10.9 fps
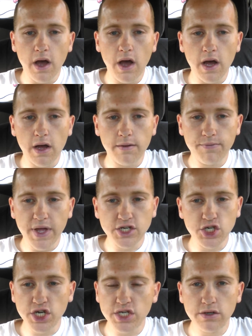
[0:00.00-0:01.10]
that's
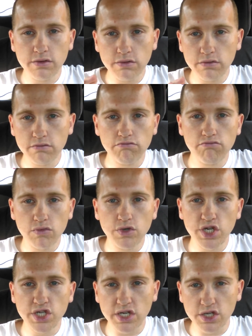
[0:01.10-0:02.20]
just
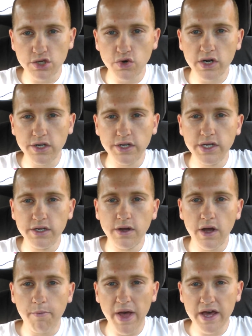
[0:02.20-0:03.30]
a strictly
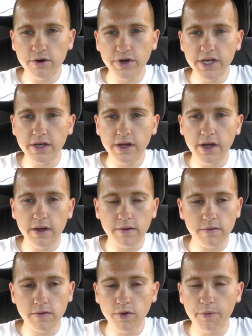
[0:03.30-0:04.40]
a battery
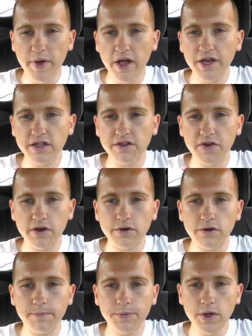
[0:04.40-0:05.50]
propelling the
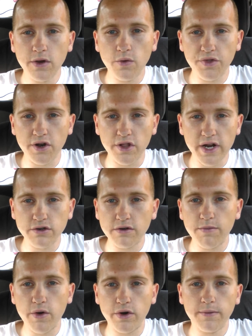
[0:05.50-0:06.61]
vehicle with an electric
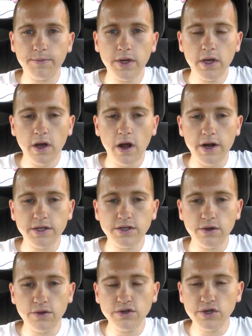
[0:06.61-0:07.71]
motor. All right,
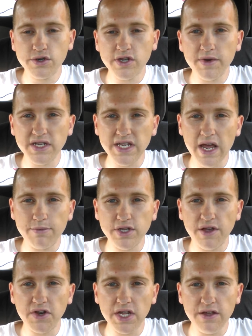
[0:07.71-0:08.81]
so those are some examples
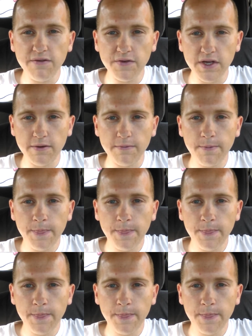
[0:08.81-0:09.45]
of an EV.